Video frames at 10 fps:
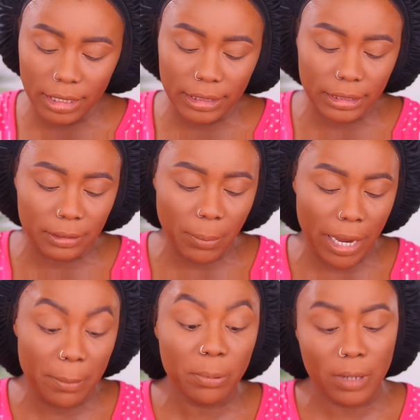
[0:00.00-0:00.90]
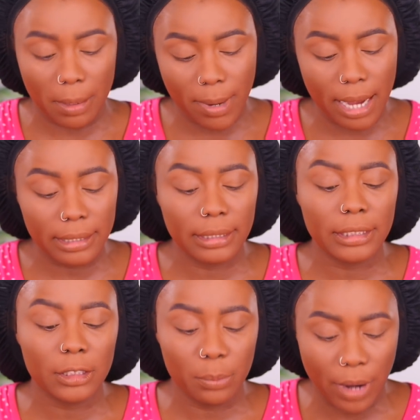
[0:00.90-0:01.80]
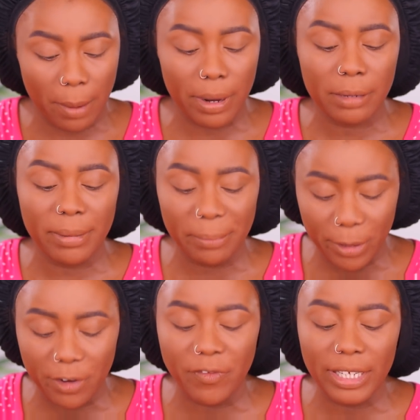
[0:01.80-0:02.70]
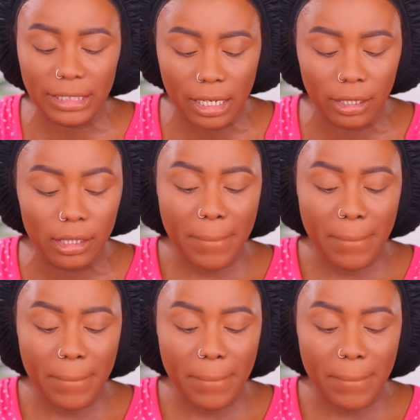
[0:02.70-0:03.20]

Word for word: This is by Primark. This is the Primark My Perfect Color